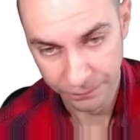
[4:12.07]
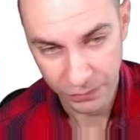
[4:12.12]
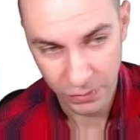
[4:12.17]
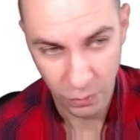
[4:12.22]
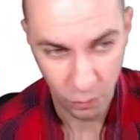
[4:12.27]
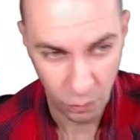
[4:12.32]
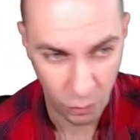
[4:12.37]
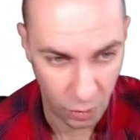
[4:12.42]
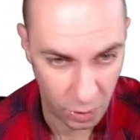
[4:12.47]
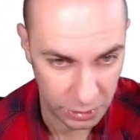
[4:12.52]

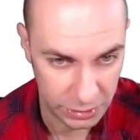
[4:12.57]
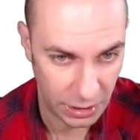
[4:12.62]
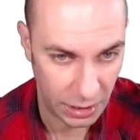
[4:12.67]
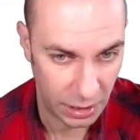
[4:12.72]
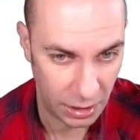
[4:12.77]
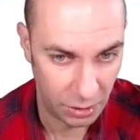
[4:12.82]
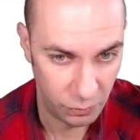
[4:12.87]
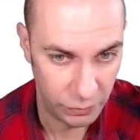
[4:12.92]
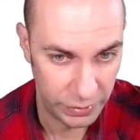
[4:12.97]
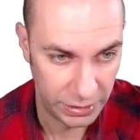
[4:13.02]
What
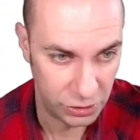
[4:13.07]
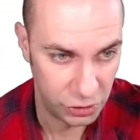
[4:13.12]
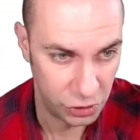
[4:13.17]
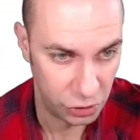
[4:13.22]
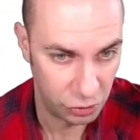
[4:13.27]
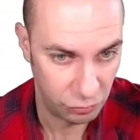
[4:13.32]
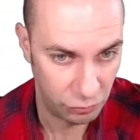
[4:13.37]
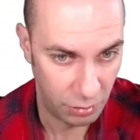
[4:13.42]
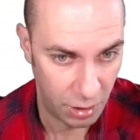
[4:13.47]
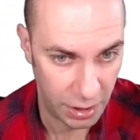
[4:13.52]
are we
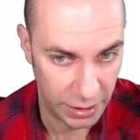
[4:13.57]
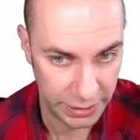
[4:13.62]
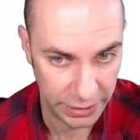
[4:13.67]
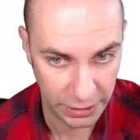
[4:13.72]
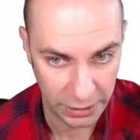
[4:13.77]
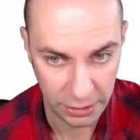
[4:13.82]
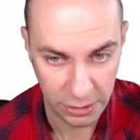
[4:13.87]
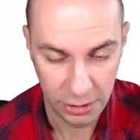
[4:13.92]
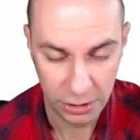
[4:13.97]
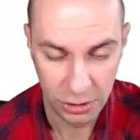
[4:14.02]

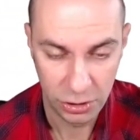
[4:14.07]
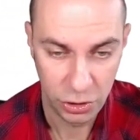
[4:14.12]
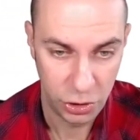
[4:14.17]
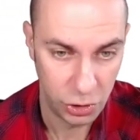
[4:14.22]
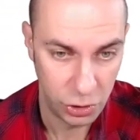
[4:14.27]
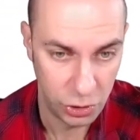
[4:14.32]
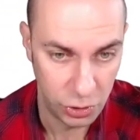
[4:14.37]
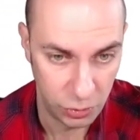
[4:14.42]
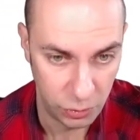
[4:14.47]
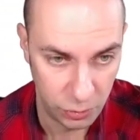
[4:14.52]
trying to to
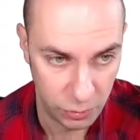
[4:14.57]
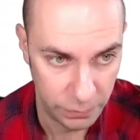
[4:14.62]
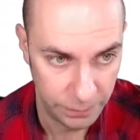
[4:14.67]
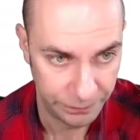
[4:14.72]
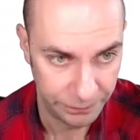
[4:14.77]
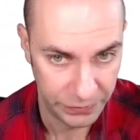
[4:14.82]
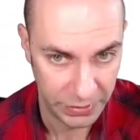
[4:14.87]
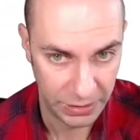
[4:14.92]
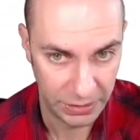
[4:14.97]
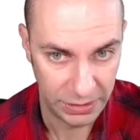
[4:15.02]
do
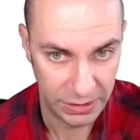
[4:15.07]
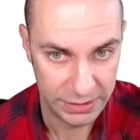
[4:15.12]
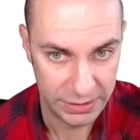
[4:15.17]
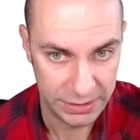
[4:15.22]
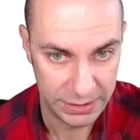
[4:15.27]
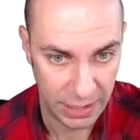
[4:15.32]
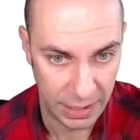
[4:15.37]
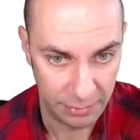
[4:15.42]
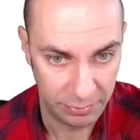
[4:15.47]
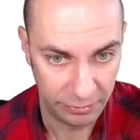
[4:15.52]
in this
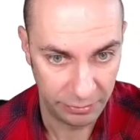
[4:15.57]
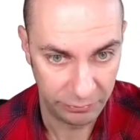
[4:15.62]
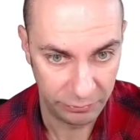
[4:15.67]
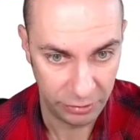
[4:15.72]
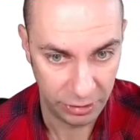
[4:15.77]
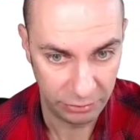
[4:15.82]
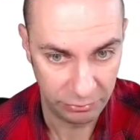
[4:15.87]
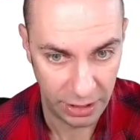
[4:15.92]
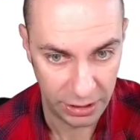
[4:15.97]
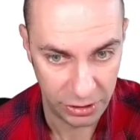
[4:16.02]
type of
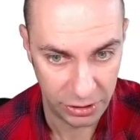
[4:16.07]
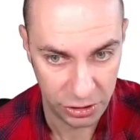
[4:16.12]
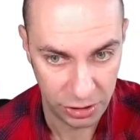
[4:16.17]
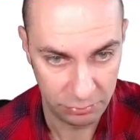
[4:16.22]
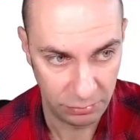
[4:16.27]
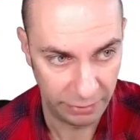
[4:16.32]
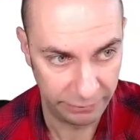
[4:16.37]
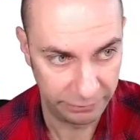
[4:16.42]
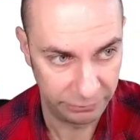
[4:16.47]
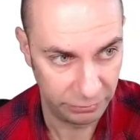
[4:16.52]
regression,
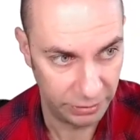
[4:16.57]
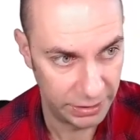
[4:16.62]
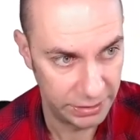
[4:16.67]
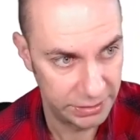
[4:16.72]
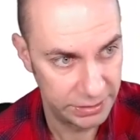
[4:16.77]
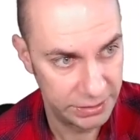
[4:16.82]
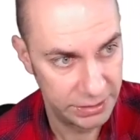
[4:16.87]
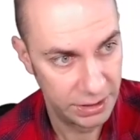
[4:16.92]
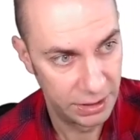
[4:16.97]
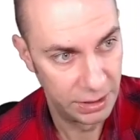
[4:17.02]
my
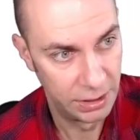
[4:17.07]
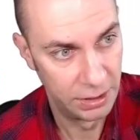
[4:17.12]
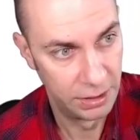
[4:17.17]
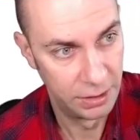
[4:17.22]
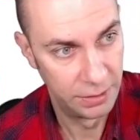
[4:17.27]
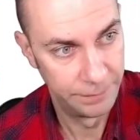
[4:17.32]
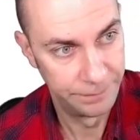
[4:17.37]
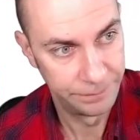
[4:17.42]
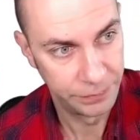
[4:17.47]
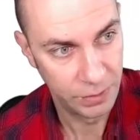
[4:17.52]
friends?
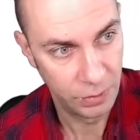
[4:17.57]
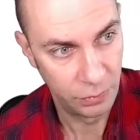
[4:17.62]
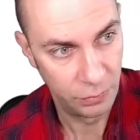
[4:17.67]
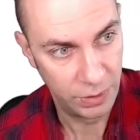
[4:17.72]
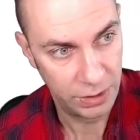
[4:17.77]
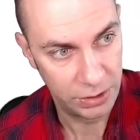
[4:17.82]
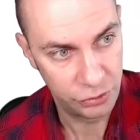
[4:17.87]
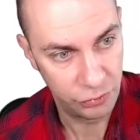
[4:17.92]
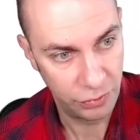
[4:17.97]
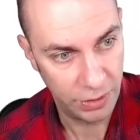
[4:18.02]

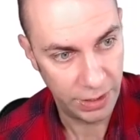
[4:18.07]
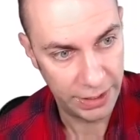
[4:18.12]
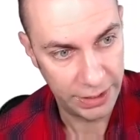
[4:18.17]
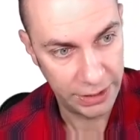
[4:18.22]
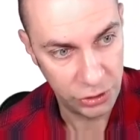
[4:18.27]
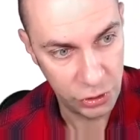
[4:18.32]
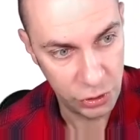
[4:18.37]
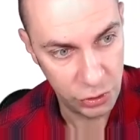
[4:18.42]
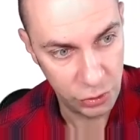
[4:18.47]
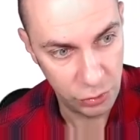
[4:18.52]
We're
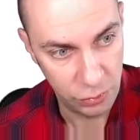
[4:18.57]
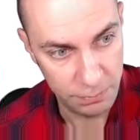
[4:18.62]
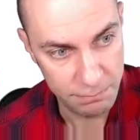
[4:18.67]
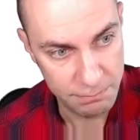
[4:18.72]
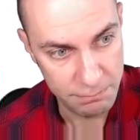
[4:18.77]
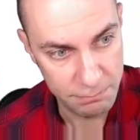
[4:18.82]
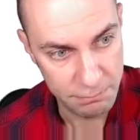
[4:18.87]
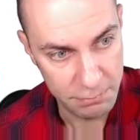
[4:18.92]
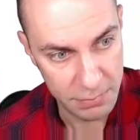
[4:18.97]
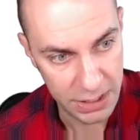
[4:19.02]
trying to
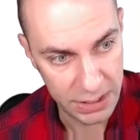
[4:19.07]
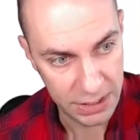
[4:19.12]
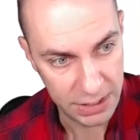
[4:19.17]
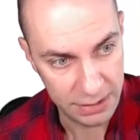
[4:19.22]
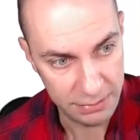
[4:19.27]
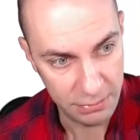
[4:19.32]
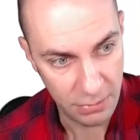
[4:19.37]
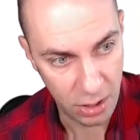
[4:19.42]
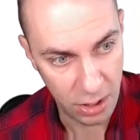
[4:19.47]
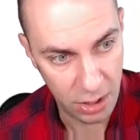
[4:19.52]

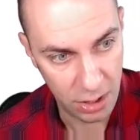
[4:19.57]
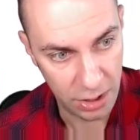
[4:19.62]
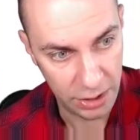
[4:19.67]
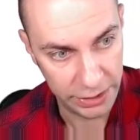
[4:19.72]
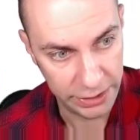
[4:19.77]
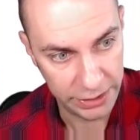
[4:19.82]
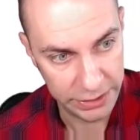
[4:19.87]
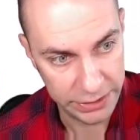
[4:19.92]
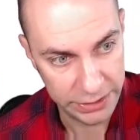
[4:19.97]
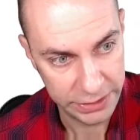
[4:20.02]

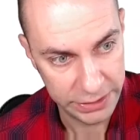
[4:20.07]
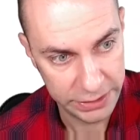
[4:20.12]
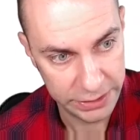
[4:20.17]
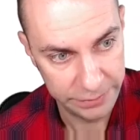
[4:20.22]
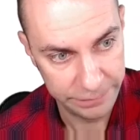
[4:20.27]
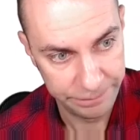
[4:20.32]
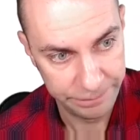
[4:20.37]
minimize